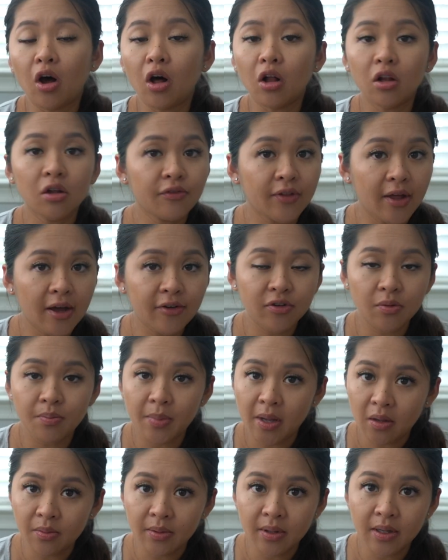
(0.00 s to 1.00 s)
all of that for
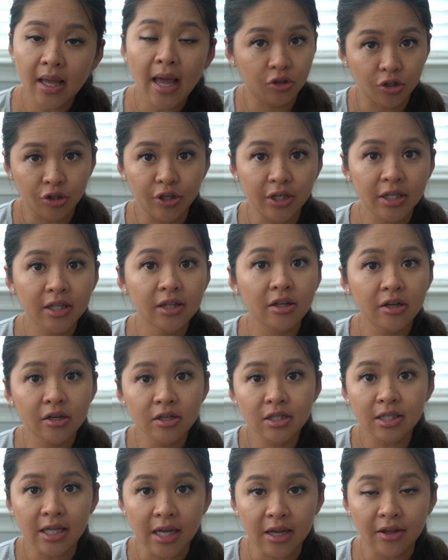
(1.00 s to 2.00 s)
baby during their
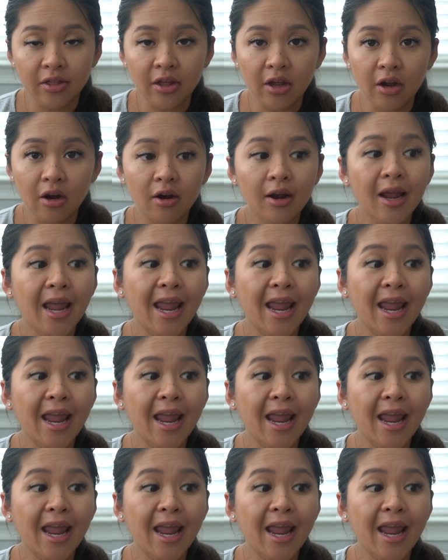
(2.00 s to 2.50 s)
stay there,